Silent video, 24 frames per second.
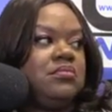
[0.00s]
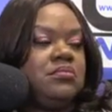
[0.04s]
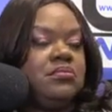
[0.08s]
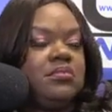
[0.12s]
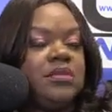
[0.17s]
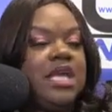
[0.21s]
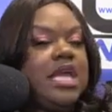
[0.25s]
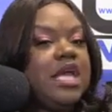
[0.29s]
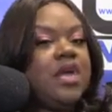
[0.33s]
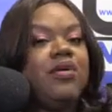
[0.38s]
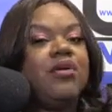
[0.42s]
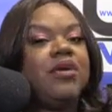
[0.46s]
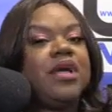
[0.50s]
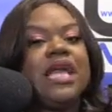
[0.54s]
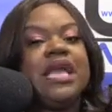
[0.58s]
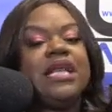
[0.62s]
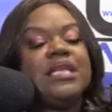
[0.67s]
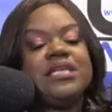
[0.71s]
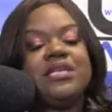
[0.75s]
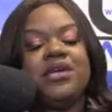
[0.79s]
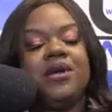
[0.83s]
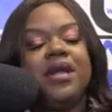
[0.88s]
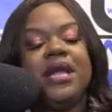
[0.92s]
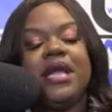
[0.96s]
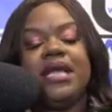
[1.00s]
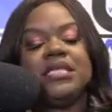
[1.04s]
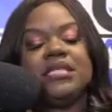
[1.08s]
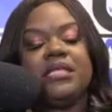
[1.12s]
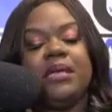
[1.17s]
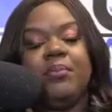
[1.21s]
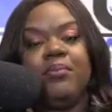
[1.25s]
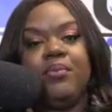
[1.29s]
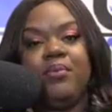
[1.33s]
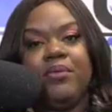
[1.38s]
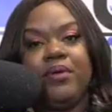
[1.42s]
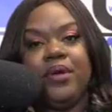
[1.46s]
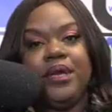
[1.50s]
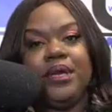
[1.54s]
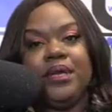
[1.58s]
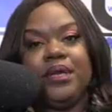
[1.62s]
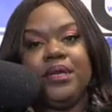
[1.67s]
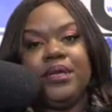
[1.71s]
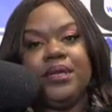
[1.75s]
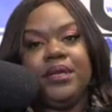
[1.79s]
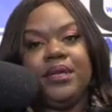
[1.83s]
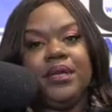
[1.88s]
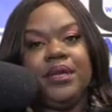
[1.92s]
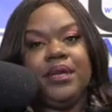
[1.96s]
He gonna get Terry at some point.
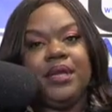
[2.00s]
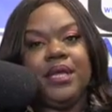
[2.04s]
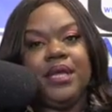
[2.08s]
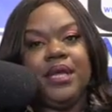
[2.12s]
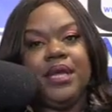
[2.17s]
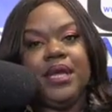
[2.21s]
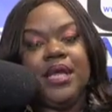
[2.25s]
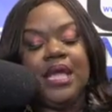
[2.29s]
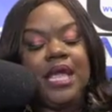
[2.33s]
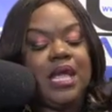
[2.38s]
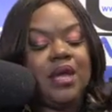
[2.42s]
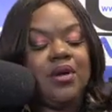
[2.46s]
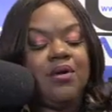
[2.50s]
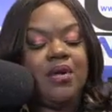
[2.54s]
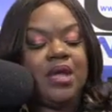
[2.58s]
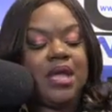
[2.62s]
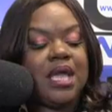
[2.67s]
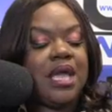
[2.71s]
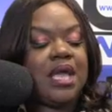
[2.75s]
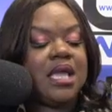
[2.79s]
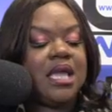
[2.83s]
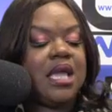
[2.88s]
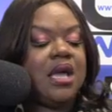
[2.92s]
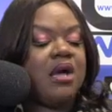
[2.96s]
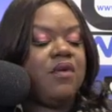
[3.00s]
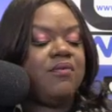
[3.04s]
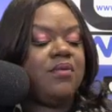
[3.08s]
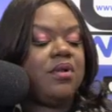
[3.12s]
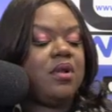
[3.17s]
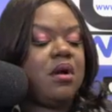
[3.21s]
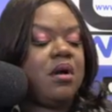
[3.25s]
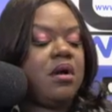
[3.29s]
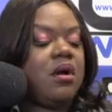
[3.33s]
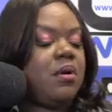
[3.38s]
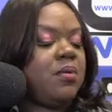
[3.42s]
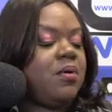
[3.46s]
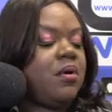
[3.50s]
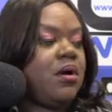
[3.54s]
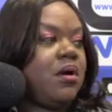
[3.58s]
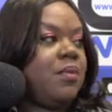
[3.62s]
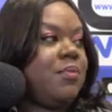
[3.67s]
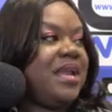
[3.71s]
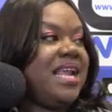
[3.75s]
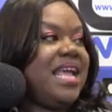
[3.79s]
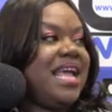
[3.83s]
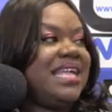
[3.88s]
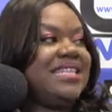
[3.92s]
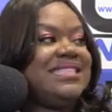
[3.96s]
He gonna get Kelvin
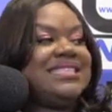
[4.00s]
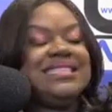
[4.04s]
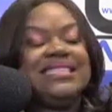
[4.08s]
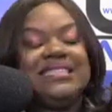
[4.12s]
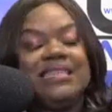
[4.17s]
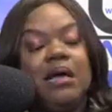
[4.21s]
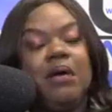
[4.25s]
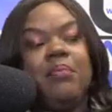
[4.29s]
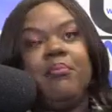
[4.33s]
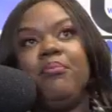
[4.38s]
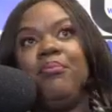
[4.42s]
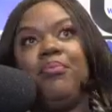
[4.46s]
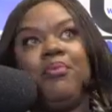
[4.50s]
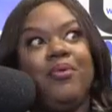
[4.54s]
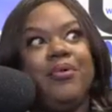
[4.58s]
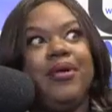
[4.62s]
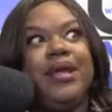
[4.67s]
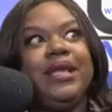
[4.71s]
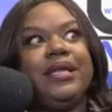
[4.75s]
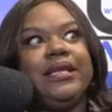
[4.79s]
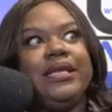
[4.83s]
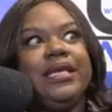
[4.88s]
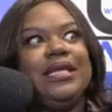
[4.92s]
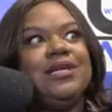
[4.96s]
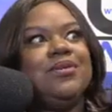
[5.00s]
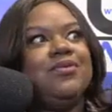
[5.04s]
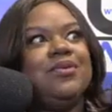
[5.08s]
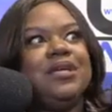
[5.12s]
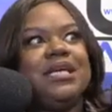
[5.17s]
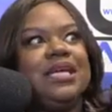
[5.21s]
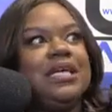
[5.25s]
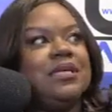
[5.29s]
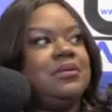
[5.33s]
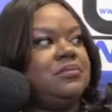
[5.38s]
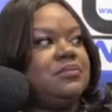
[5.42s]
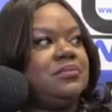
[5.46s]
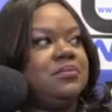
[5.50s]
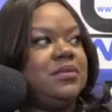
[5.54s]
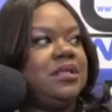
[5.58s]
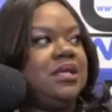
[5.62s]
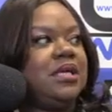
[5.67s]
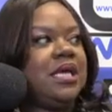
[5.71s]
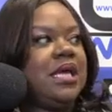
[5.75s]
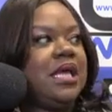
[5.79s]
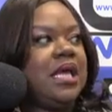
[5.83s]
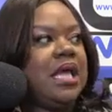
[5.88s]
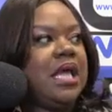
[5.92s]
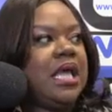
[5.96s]
Harmon at some point. He gonna get him.
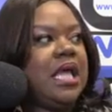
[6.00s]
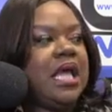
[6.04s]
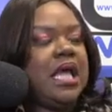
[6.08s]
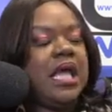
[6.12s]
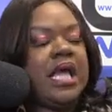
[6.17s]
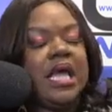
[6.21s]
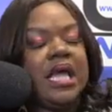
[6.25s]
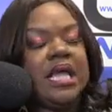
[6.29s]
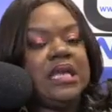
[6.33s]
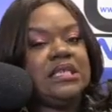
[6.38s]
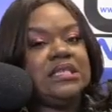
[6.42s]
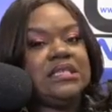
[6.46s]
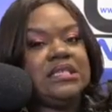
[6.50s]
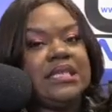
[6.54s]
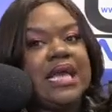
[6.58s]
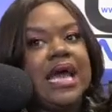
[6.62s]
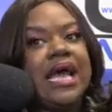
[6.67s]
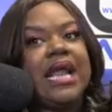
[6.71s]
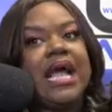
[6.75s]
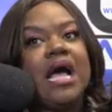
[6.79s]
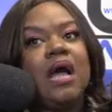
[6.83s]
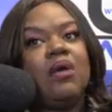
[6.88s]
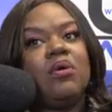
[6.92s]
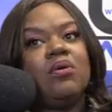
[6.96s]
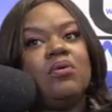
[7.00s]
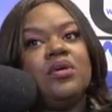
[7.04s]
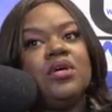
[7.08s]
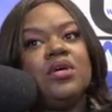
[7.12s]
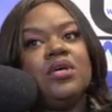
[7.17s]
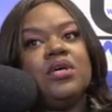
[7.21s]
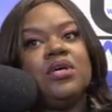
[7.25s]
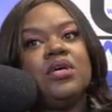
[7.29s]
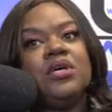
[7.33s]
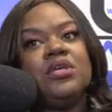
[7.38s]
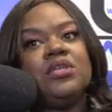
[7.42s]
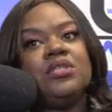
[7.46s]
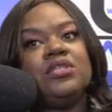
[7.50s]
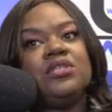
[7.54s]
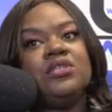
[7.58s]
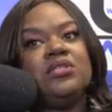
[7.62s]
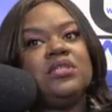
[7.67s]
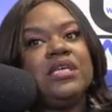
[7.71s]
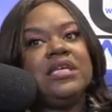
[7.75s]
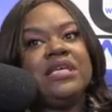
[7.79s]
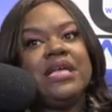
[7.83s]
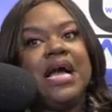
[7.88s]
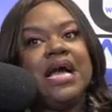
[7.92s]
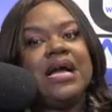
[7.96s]
And shout out to
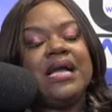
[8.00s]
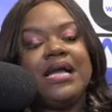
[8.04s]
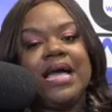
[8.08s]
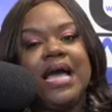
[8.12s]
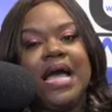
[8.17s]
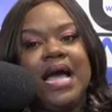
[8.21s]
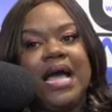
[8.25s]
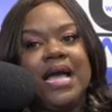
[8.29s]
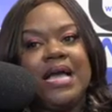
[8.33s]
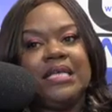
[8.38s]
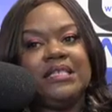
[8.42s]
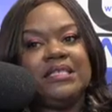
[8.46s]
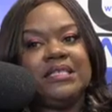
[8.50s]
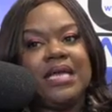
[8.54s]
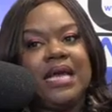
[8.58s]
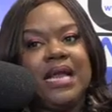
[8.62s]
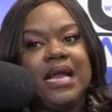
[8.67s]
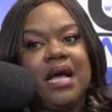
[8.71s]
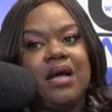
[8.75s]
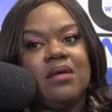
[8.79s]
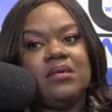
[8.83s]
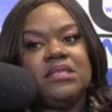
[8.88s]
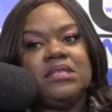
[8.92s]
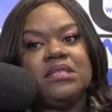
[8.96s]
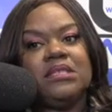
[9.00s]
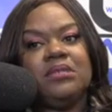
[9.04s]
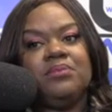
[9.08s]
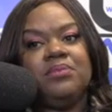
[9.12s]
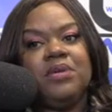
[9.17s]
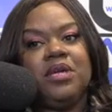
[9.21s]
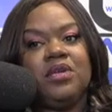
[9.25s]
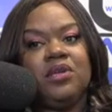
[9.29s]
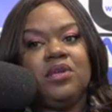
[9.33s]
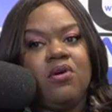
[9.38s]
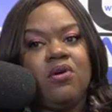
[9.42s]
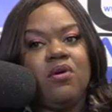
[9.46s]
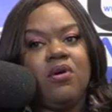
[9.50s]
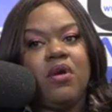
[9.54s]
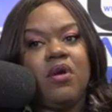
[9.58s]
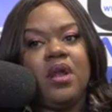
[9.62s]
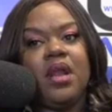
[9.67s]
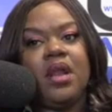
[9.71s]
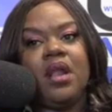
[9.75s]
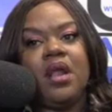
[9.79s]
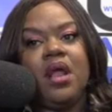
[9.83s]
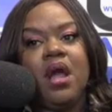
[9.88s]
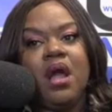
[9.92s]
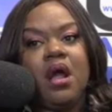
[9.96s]
the young guys. Shout out to
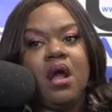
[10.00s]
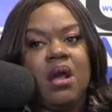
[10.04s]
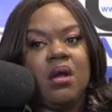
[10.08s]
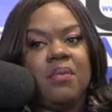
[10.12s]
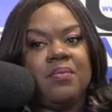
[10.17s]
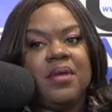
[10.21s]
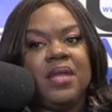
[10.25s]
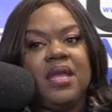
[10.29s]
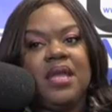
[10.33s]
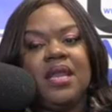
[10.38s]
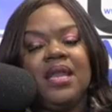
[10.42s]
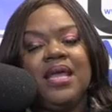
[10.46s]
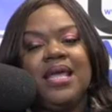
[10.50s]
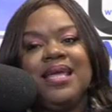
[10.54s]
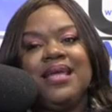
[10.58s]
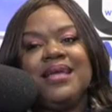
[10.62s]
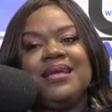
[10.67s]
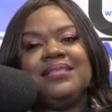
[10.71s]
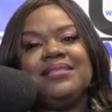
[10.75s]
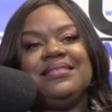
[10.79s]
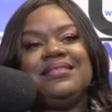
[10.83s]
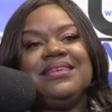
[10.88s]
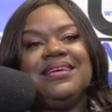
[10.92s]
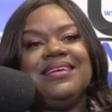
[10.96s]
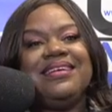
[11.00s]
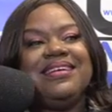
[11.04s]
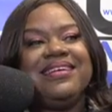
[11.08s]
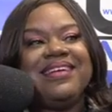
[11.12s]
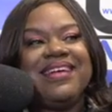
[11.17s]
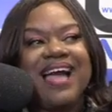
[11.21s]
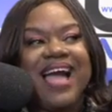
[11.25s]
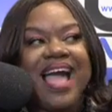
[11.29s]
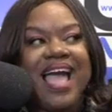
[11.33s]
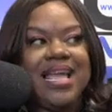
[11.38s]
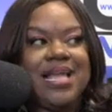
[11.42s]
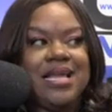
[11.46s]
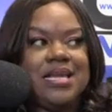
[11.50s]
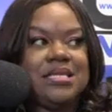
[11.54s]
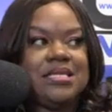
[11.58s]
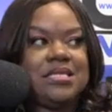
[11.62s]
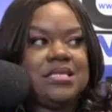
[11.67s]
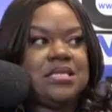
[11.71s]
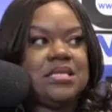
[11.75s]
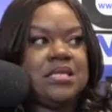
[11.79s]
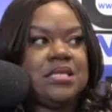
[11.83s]
McLaurin, Harmon, to Geis.